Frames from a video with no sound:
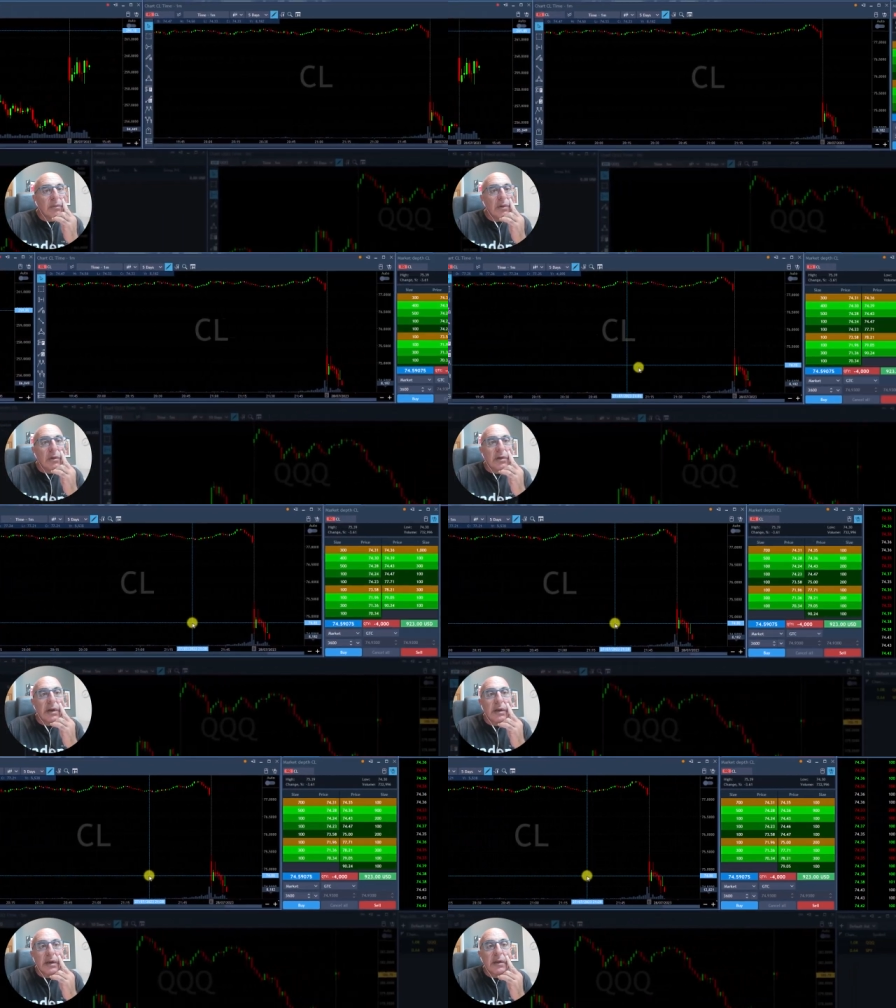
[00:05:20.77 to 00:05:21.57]

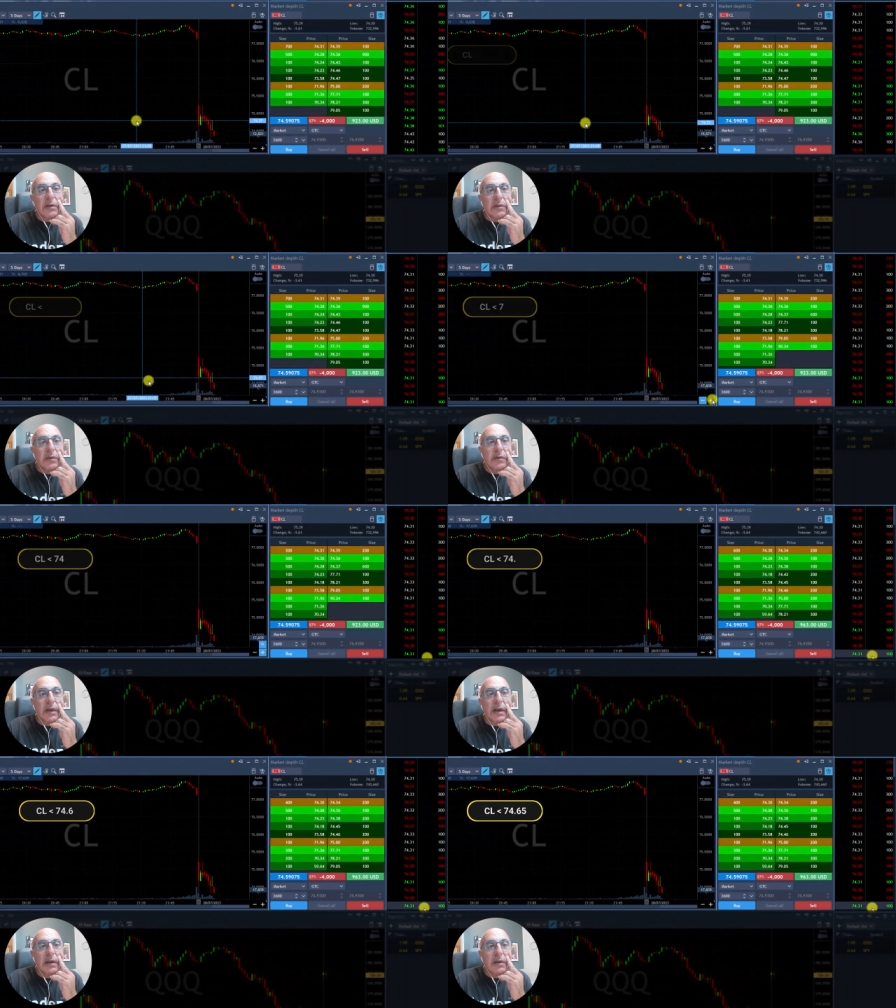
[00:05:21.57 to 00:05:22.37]
Okay, in
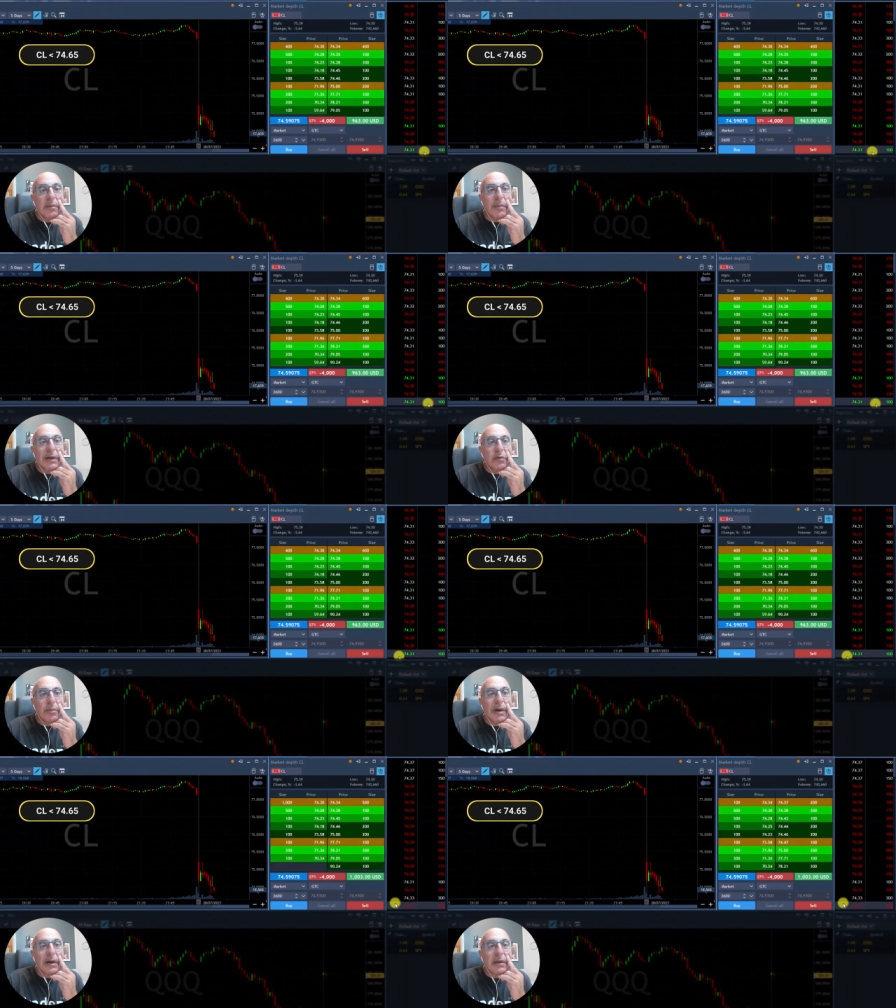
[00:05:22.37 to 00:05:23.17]
CL, back to
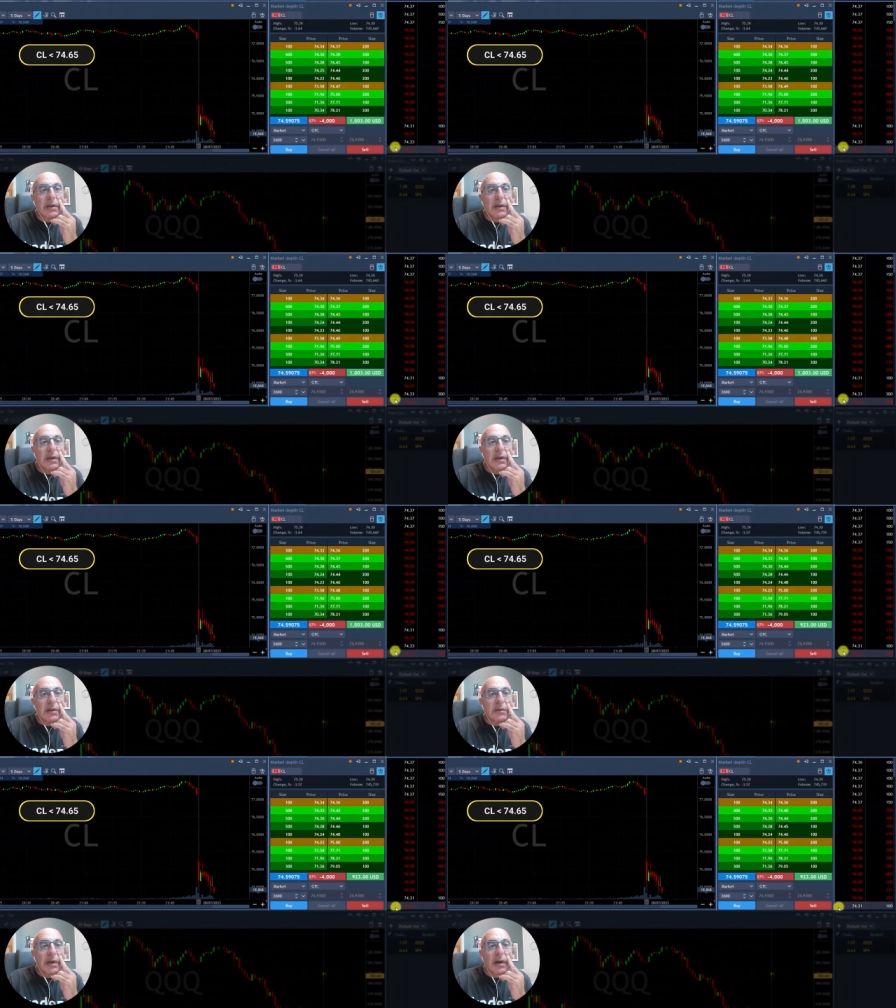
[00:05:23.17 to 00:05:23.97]
my
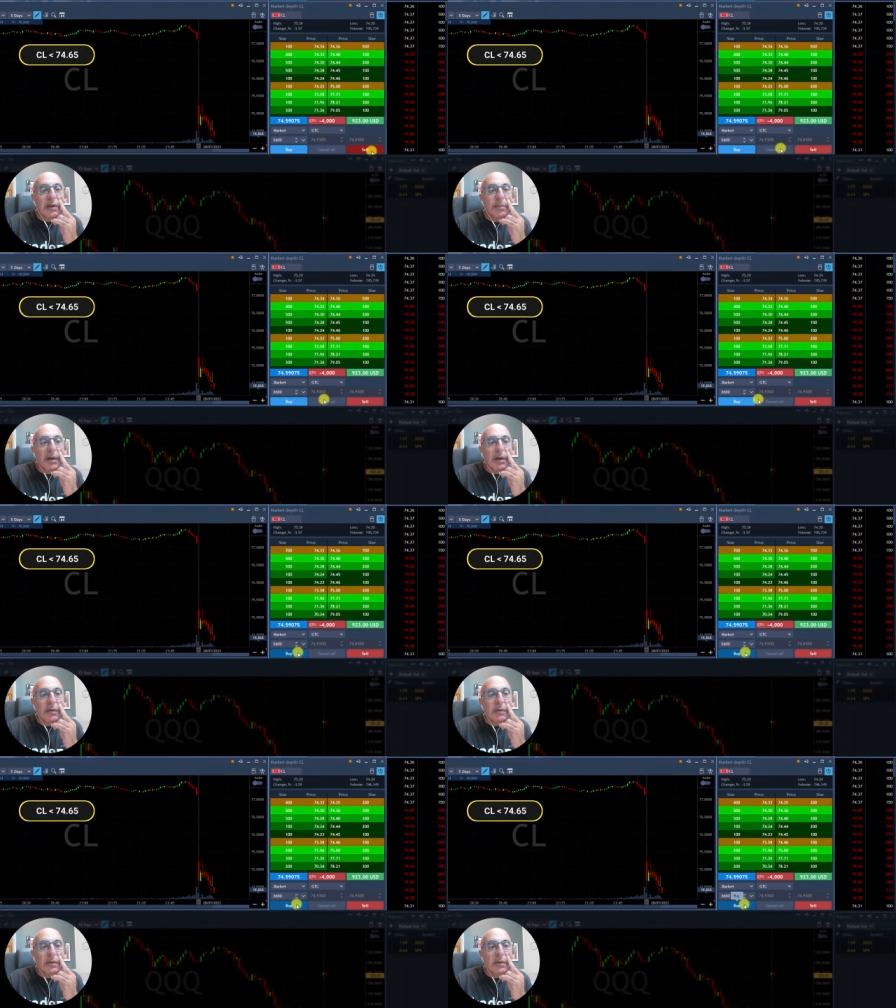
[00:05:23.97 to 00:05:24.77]
target
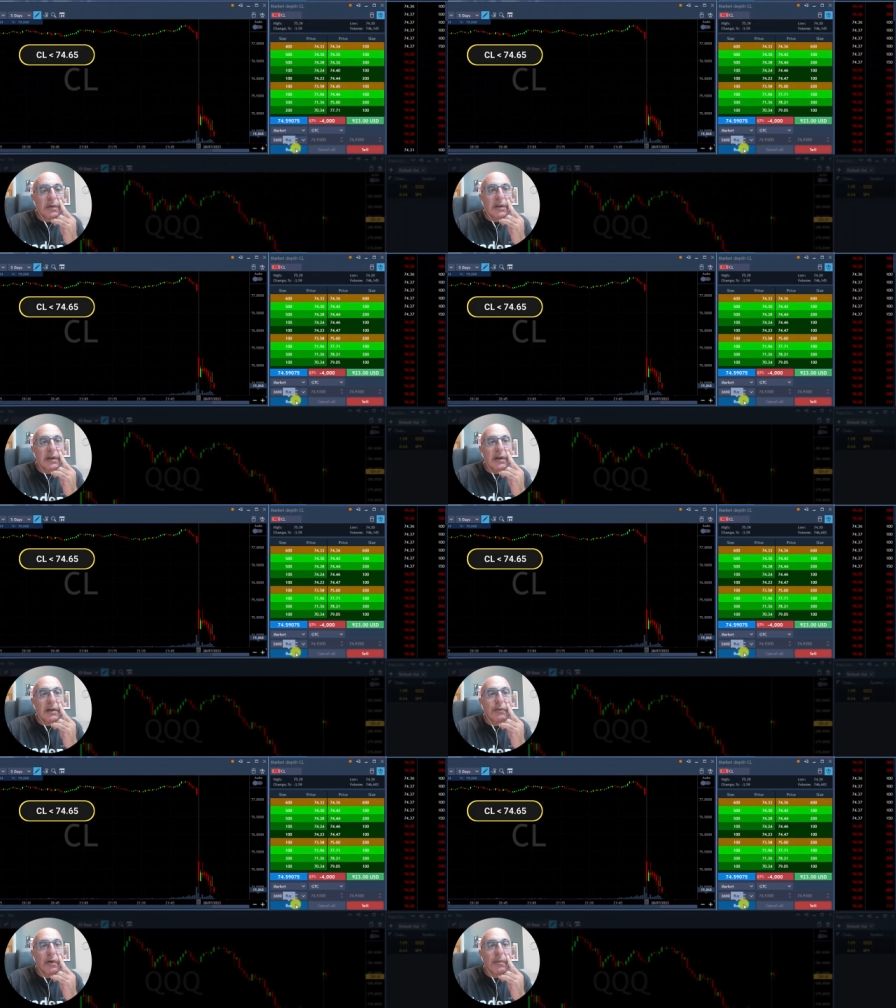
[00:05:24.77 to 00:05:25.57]
price. Getting ready
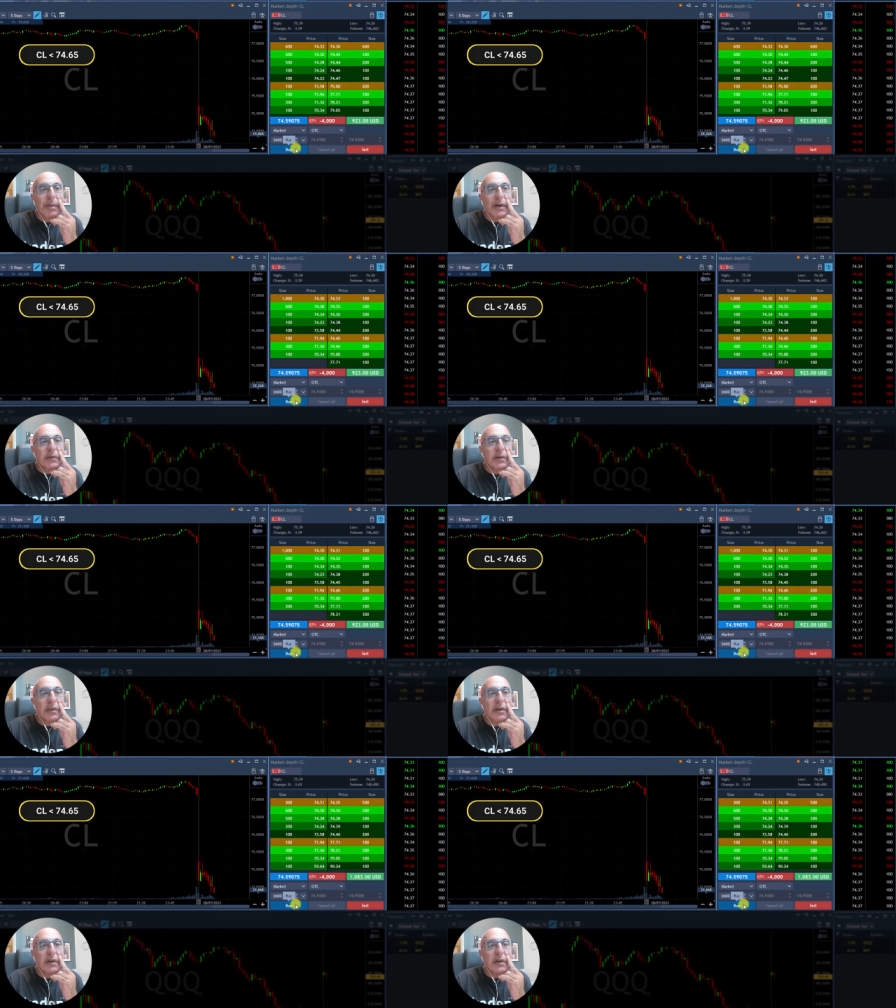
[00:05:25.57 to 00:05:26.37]
for a partial
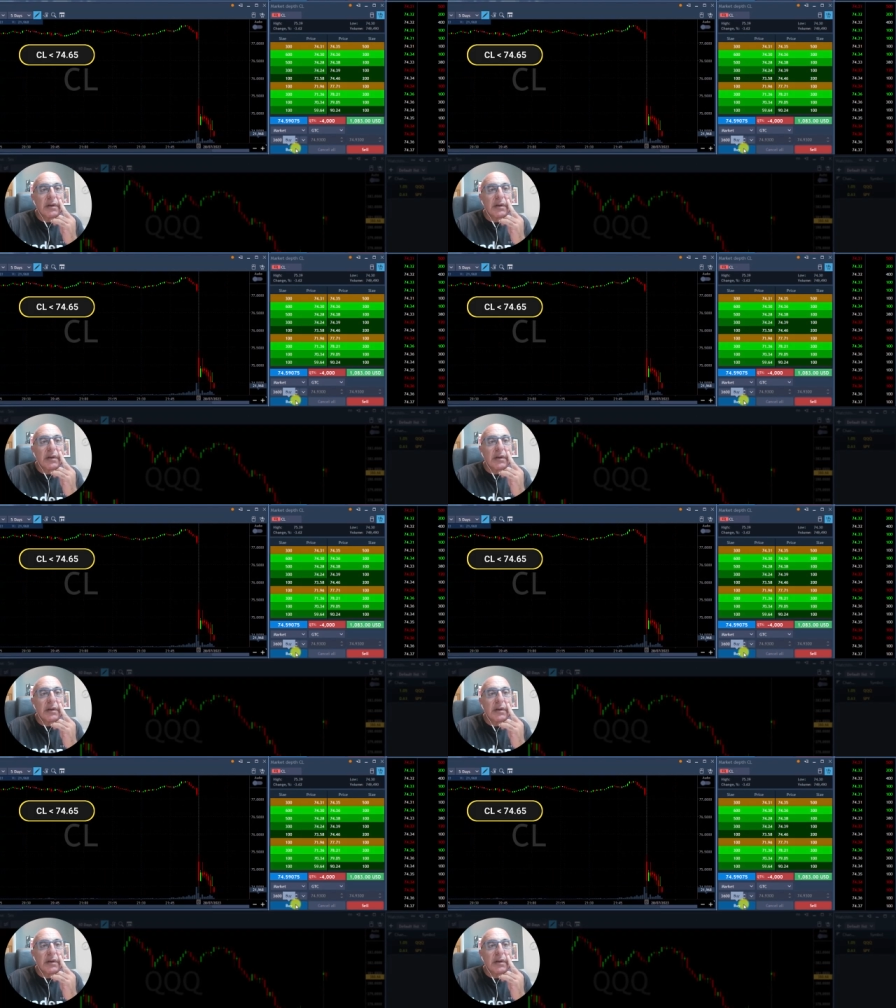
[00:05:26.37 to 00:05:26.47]
there.